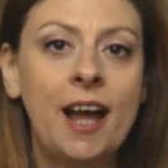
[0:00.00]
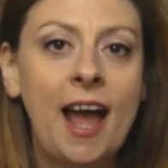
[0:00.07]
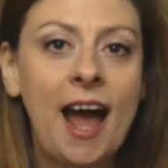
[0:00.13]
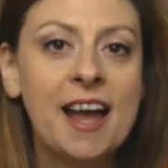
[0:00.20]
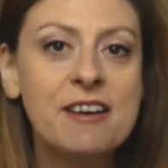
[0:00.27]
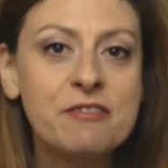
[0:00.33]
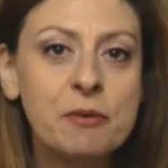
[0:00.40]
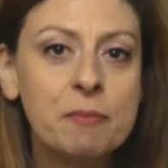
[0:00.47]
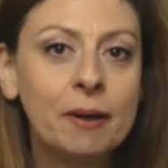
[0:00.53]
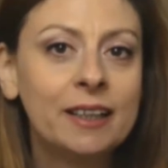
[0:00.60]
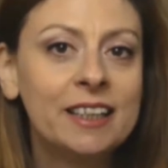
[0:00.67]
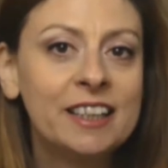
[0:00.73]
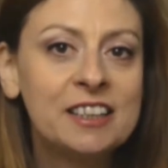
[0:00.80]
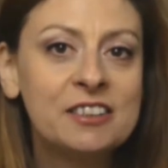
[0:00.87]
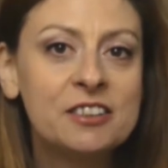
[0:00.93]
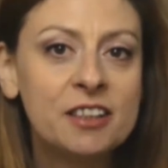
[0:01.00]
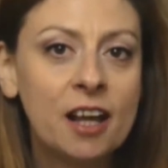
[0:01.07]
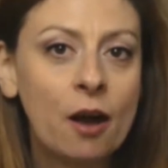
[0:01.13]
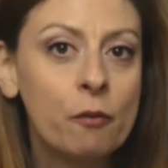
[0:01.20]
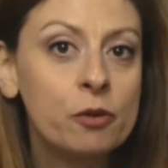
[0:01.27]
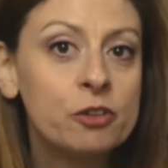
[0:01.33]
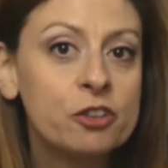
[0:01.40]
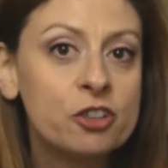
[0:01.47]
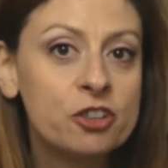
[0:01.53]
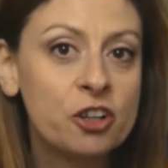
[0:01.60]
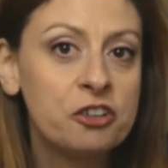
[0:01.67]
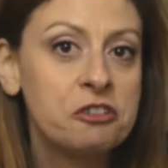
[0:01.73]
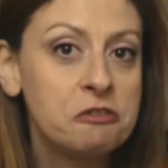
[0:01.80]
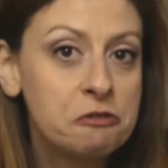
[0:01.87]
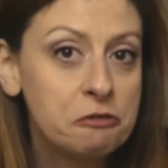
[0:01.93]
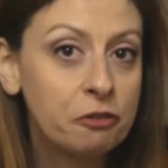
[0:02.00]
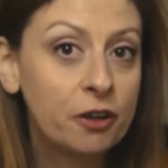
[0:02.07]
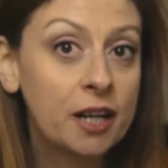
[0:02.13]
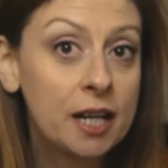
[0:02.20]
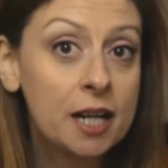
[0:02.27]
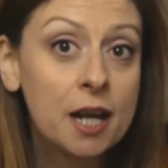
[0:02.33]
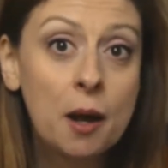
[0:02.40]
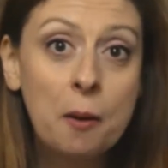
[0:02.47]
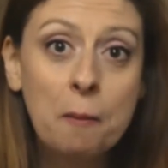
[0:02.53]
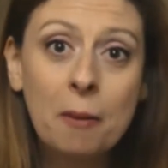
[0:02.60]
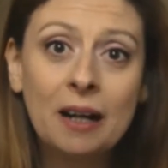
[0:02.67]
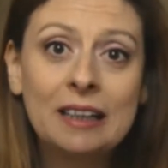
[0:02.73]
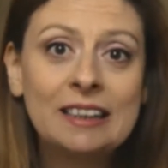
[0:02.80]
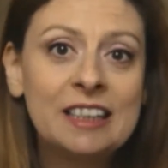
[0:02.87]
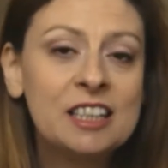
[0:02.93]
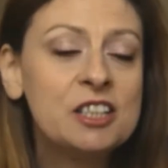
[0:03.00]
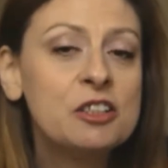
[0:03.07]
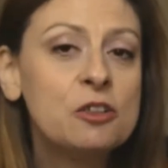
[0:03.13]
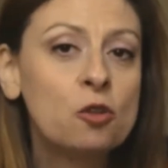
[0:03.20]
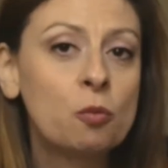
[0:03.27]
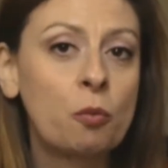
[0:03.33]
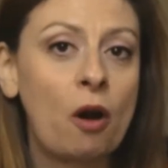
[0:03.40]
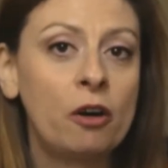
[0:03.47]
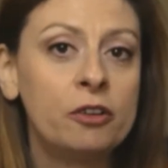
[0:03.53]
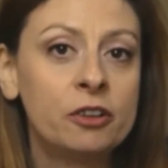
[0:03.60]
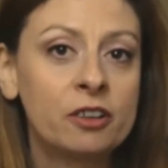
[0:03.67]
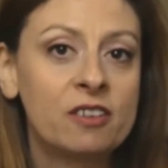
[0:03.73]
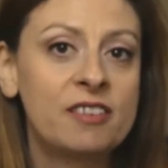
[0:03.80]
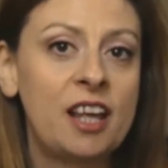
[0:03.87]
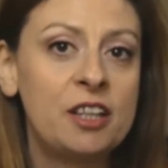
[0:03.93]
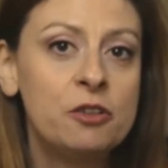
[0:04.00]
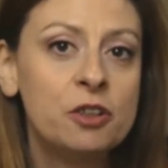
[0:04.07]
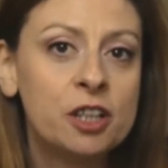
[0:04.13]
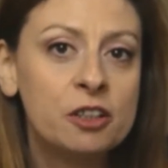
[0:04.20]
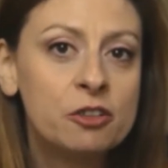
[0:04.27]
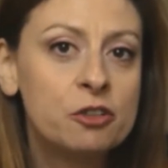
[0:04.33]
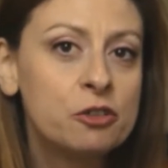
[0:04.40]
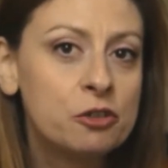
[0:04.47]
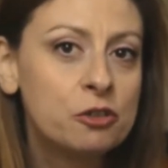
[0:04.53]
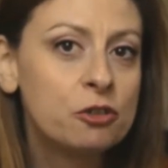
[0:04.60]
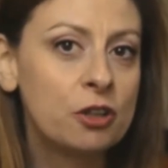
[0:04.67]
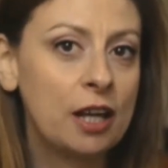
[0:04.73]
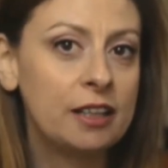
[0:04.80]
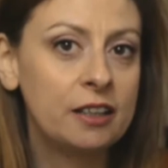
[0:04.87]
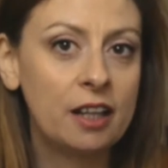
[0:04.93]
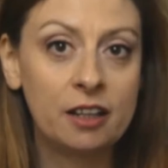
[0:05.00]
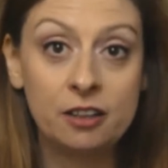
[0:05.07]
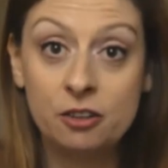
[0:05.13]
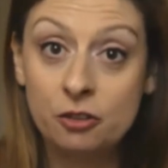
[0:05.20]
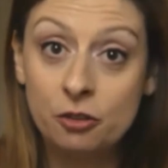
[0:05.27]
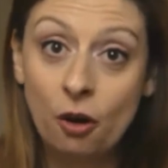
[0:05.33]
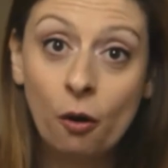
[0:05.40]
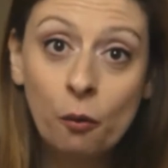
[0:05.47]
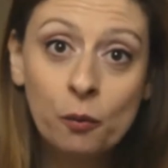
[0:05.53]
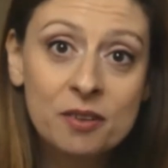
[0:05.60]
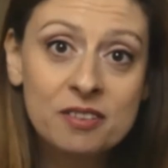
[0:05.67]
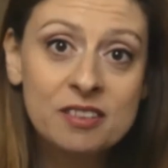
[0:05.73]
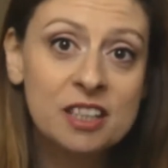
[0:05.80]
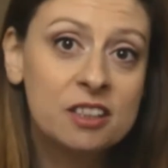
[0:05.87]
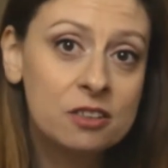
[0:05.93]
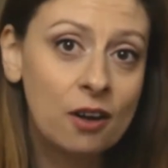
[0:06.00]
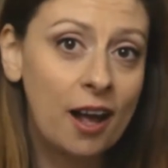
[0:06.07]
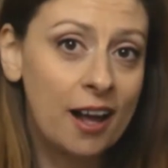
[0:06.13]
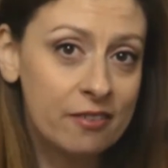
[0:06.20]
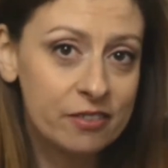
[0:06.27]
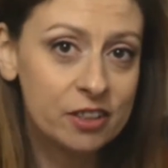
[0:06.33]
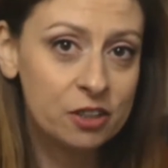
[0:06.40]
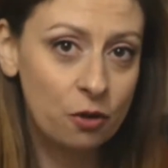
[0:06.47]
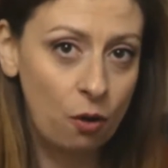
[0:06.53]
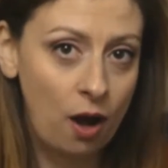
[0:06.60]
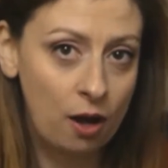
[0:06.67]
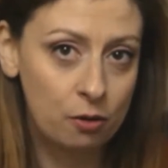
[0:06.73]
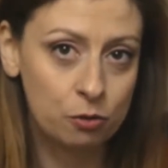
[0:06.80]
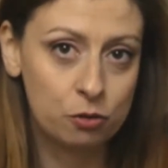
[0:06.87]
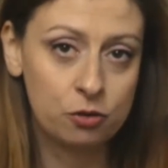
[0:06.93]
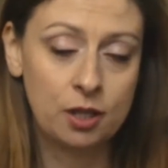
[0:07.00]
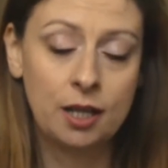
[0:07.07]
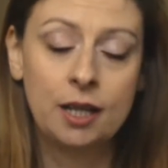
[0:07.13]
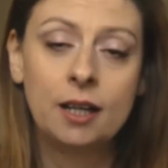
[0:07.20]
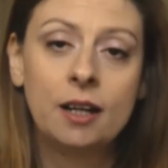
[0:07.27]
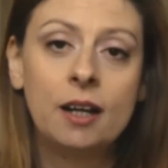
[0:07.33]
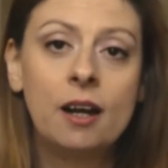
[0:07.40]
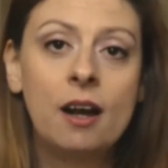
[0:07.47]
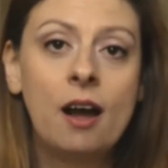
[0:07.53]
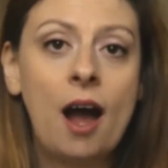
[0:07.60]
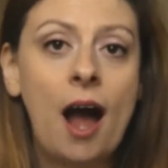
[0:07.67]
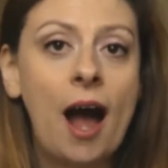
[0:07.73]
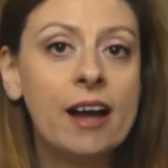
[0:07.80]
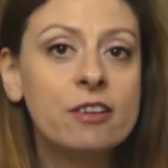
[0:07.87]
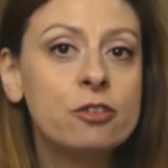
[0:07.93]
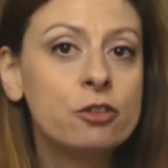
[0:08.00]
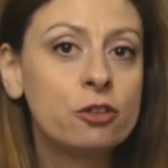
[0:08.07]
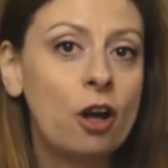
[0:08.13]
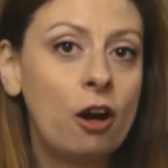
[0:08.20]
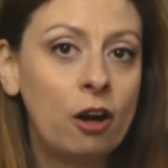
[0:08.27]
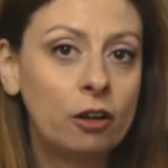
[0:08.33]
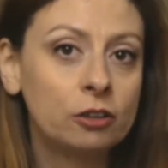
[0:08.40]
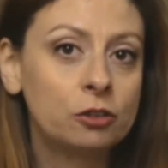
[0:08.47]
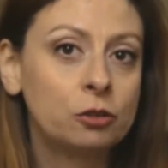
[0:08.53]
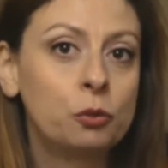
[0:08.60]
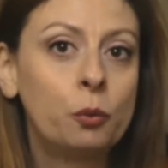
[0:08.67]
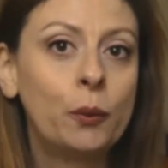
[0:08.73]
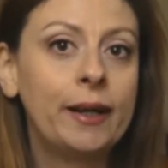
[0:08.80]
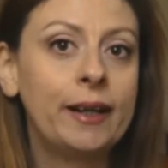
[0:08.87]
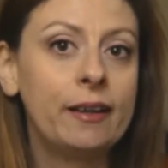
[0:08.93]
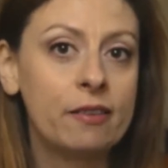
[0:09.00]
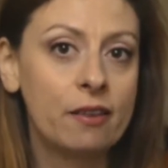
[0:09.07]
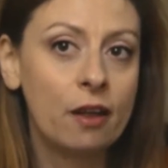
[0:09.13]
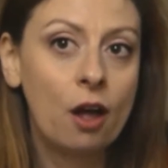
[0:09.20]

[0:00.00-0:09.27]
Hi everybody, today I want to show you 3 multi-use products that you can use and that you always need to have in your house. I start with